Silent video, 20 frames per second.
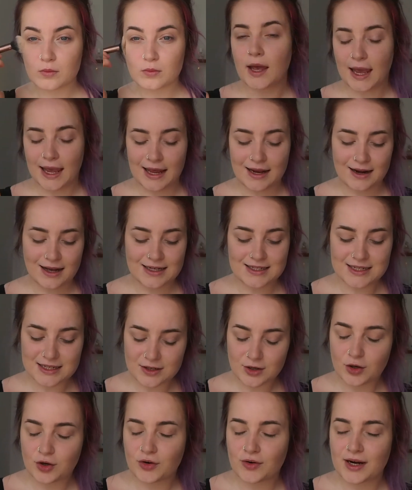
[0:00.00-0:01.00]
And I did
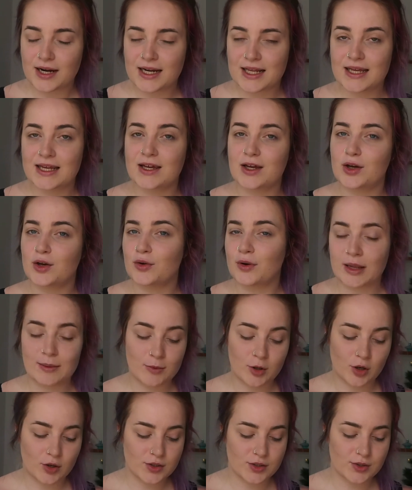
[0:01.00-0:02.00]
already cream
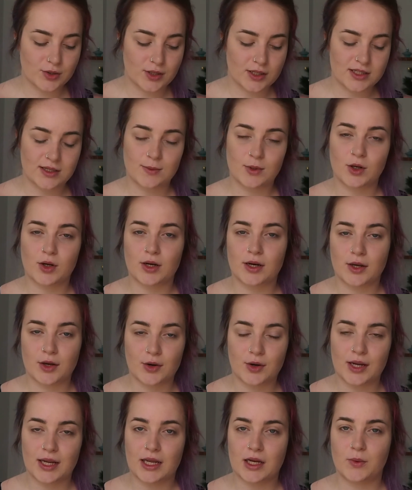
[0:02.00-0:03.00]
contour, so I'm not going to go
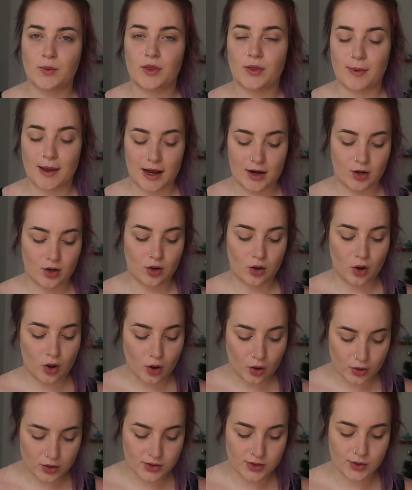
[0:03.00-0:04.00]
in with a powder
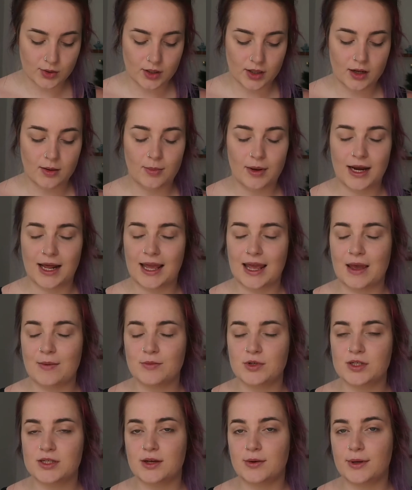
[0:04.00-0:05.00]
contour, but I am
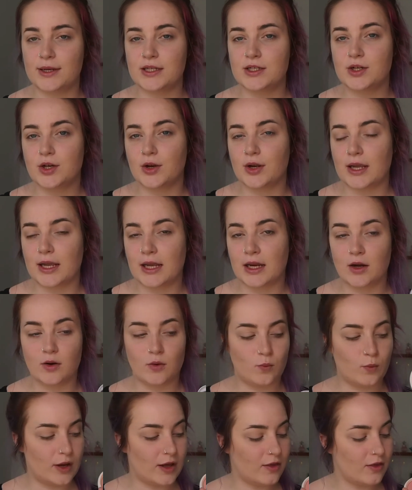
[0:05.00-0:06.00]
just going to go in
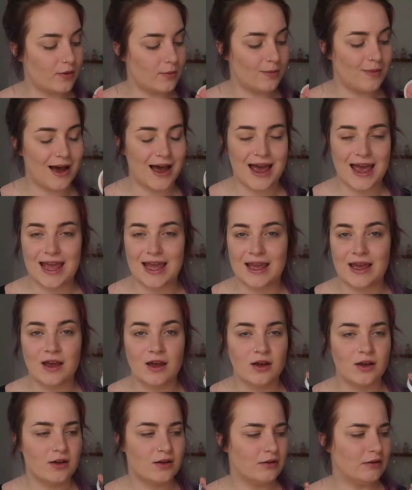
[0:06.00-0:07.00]
with my
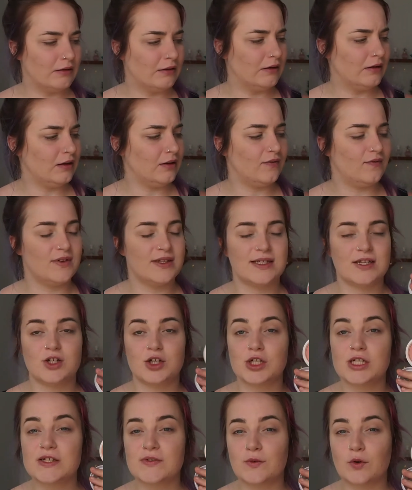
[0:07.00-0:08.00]

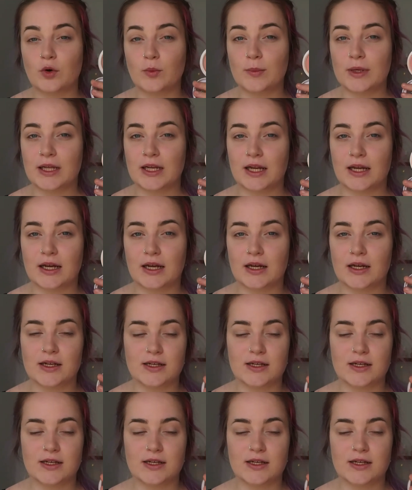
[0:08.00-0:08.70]
Physicians Formula